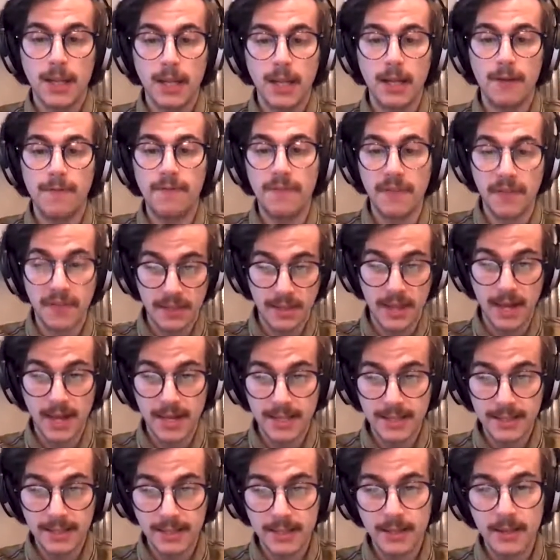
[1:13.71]
If it
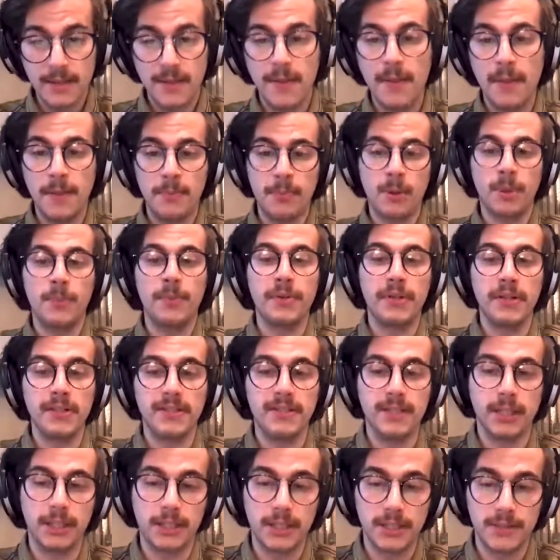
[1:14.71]
does, then the property
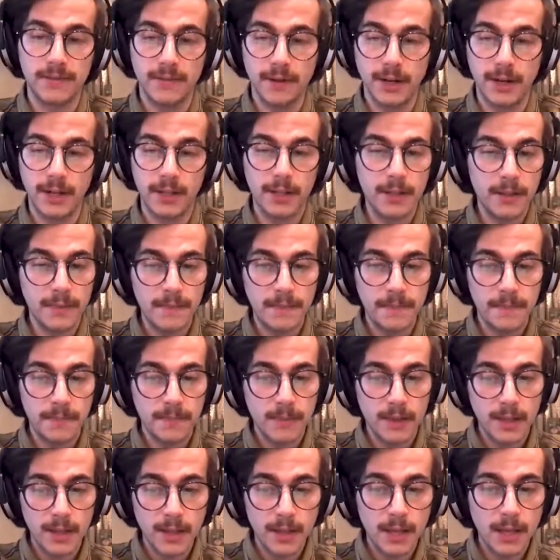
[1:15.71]
is satisfied.
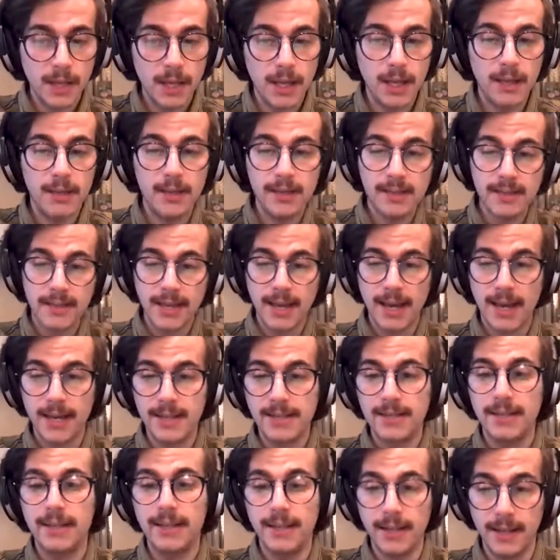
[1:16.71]
In this
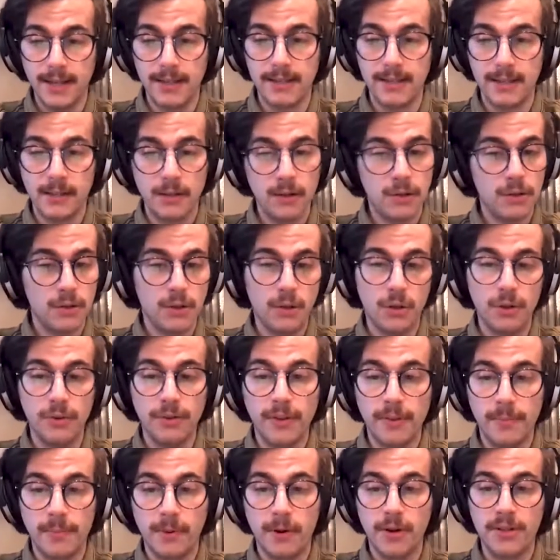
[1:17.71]
case, it is. All
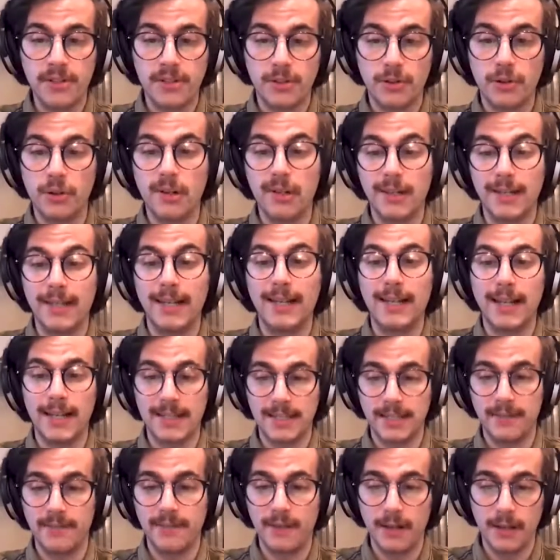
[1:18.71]
the points are correctly
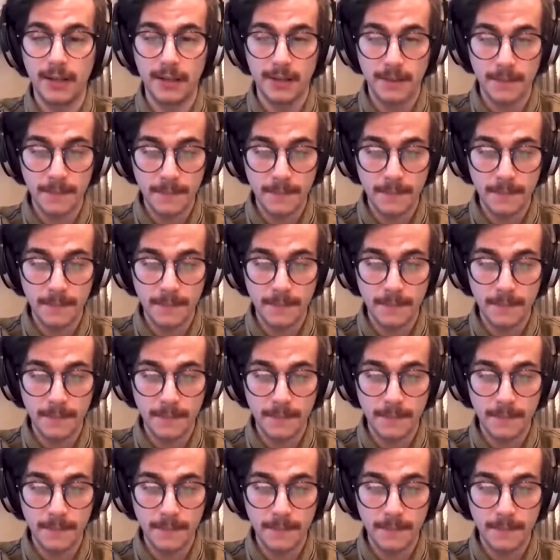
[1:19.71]
classified.